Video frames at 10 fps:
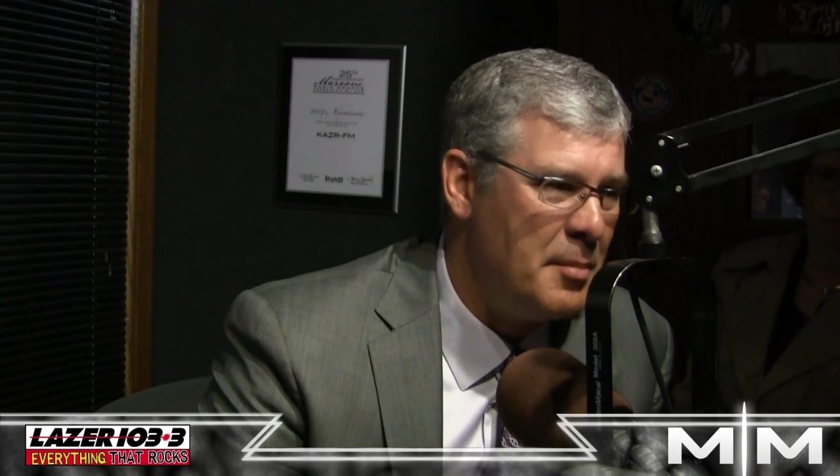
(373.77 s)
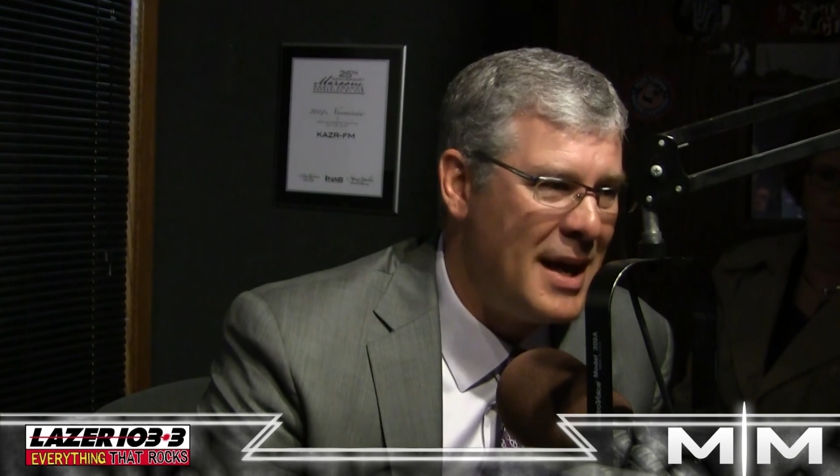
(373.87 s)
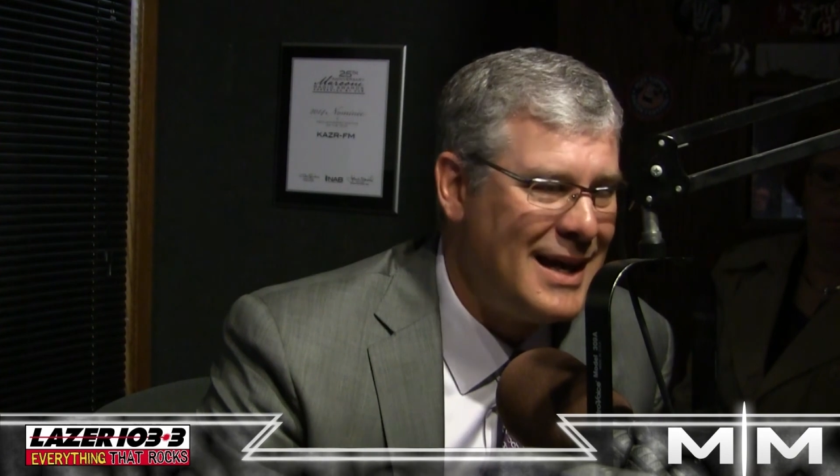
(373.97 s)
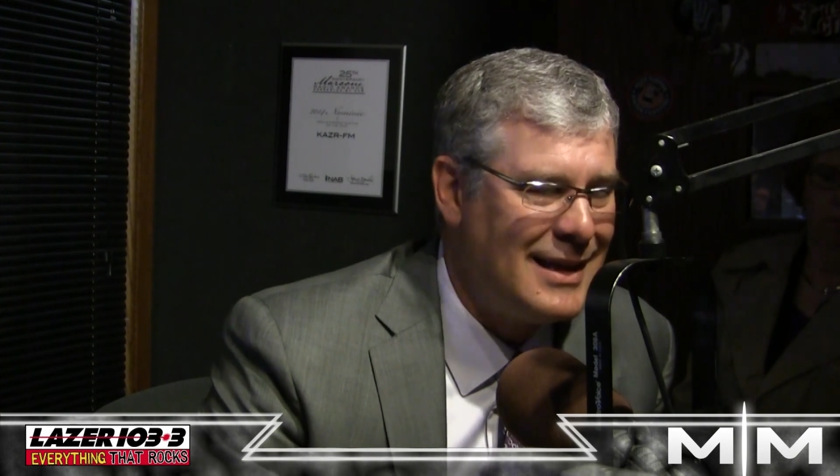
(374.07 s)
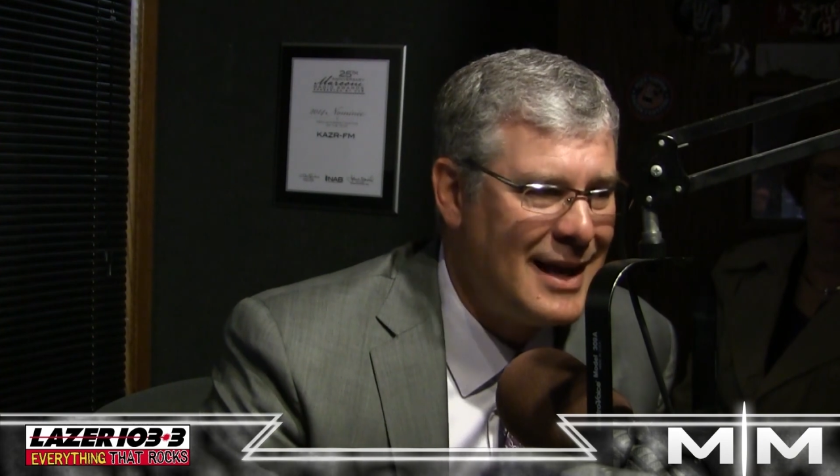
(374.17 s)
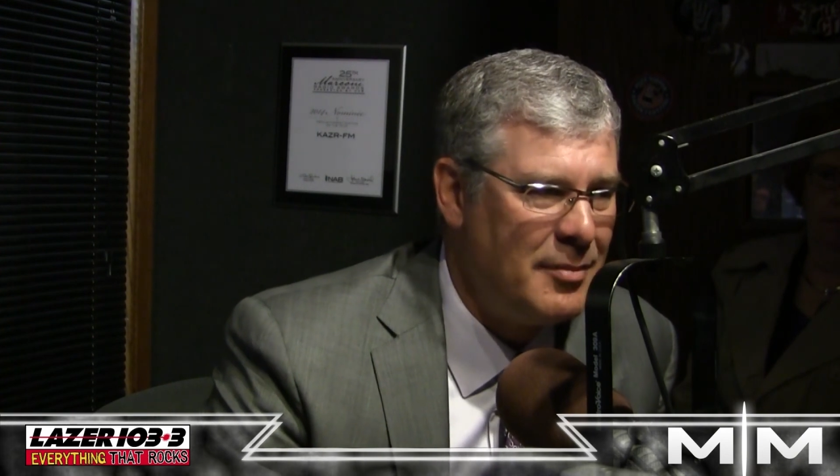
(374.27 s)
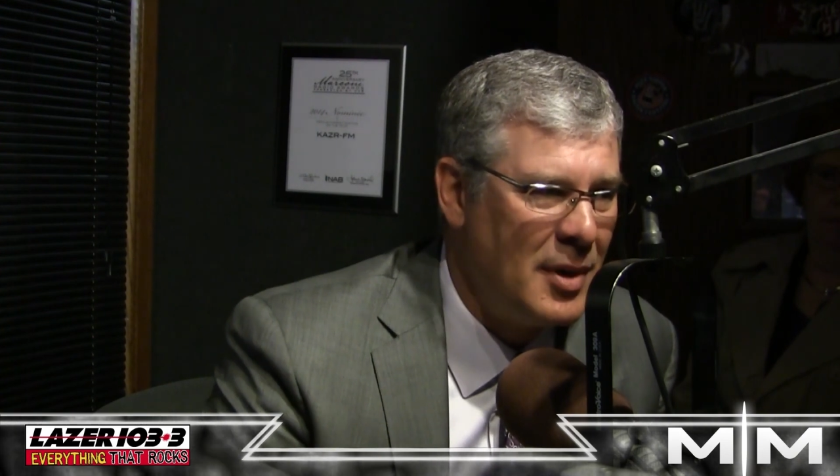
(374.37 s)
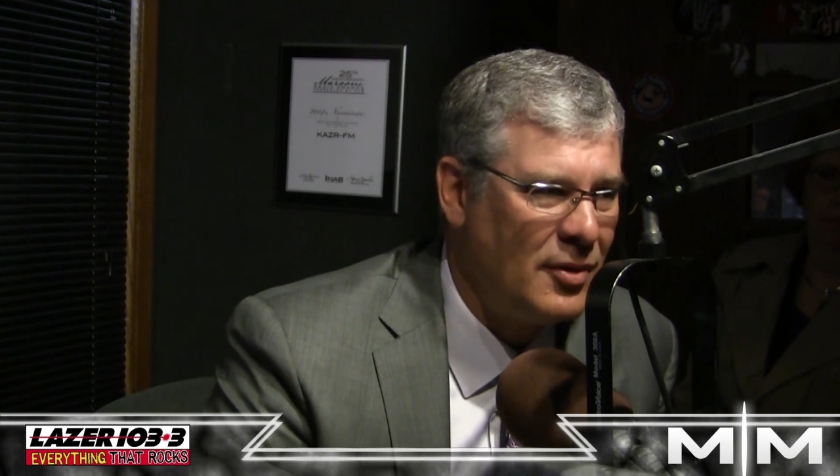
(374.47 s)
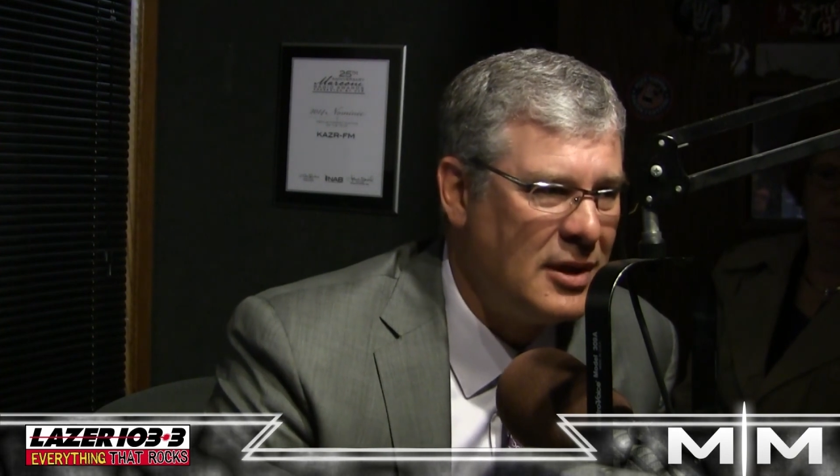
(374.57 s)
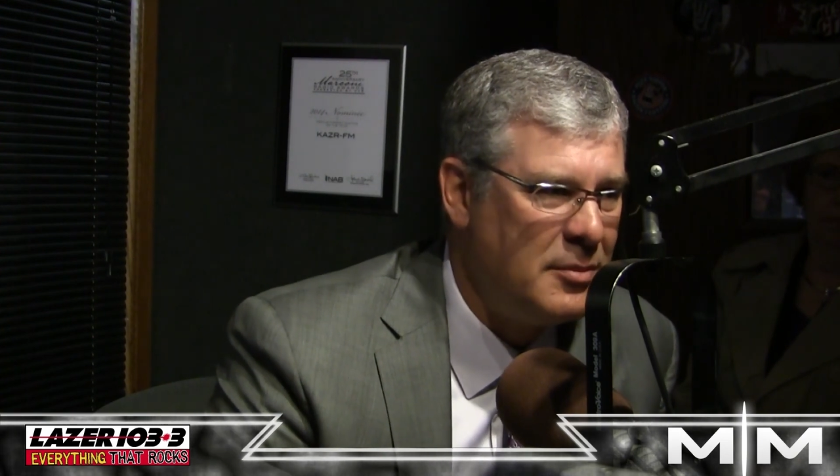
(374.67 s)
making that
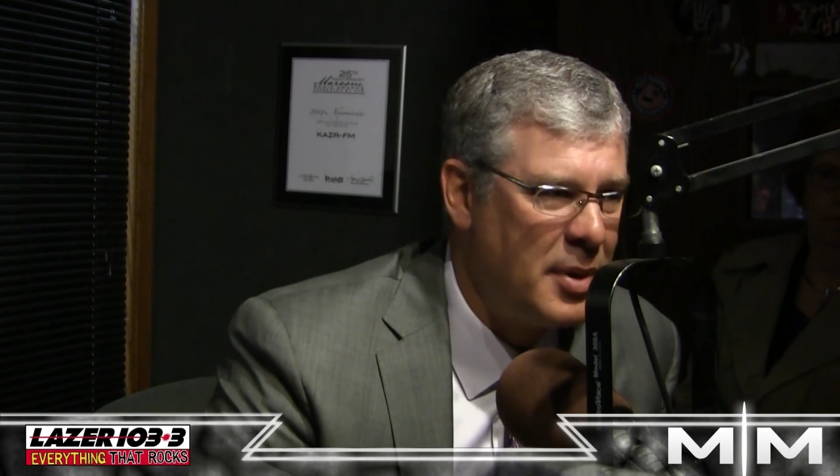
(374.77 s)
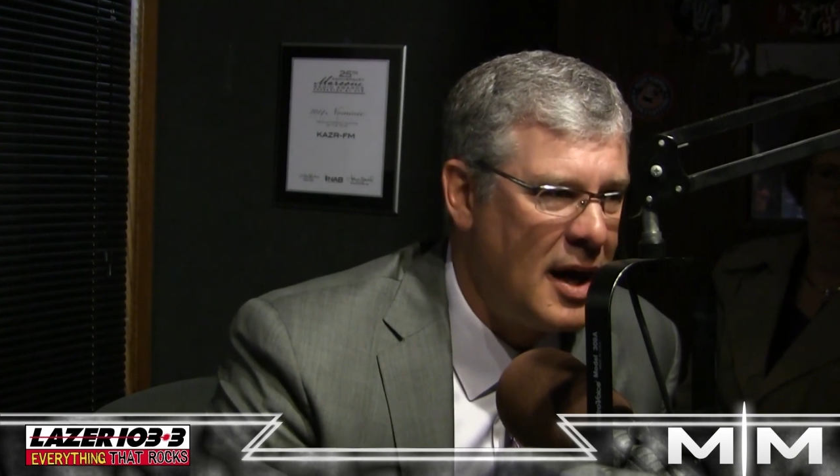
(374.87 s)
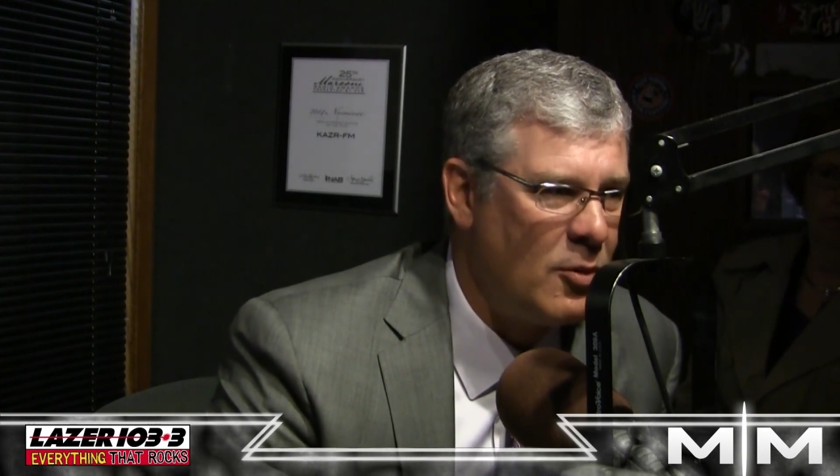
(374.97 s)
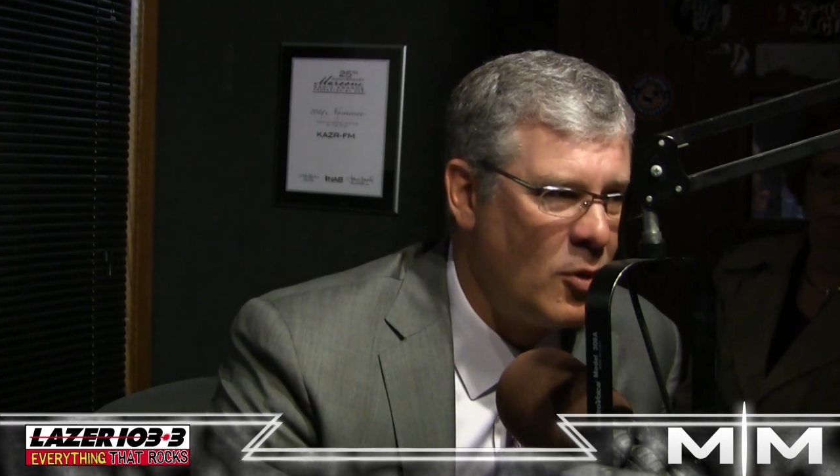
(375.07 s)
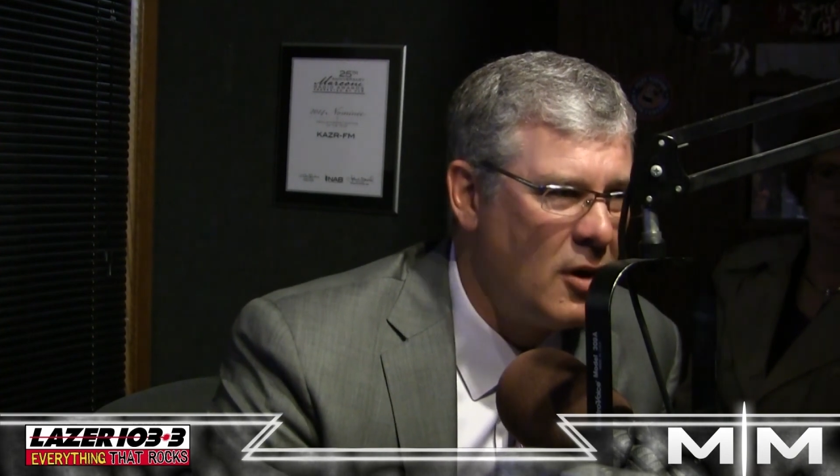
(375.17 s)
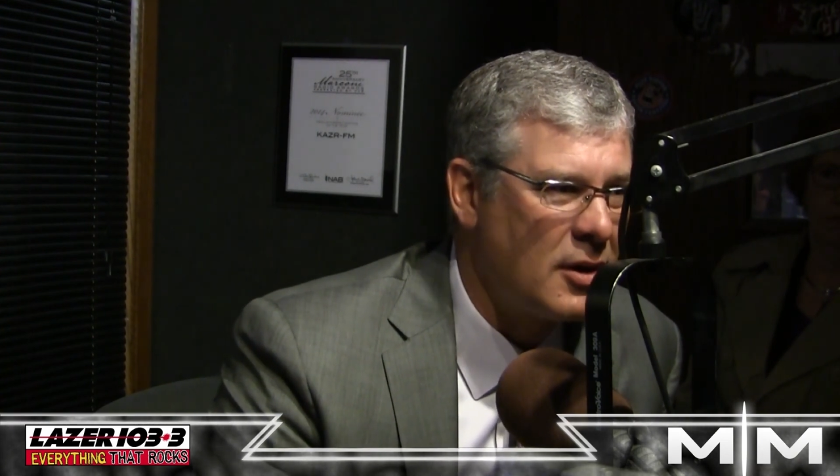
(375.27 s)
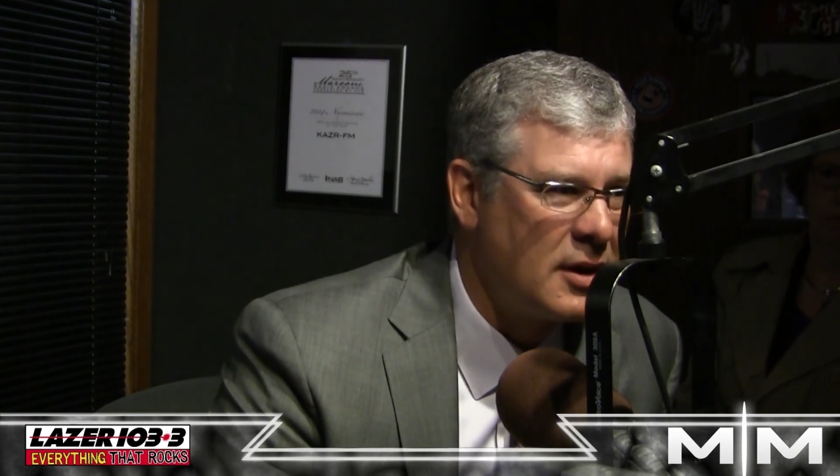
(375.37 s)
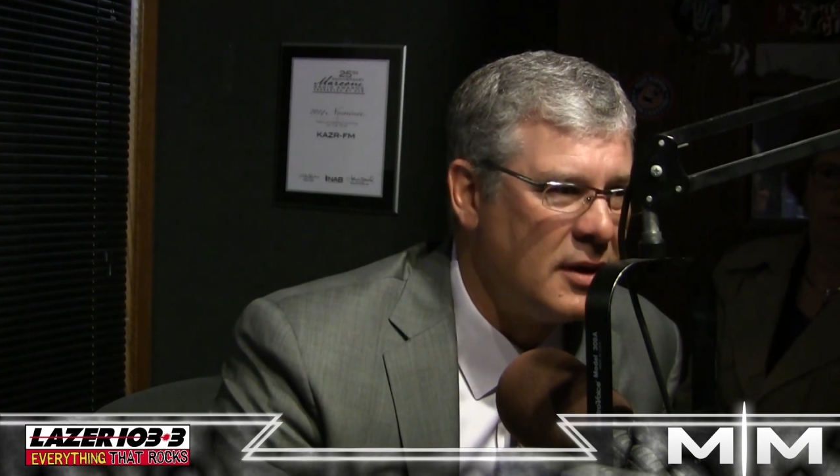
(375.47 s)
melting pot work.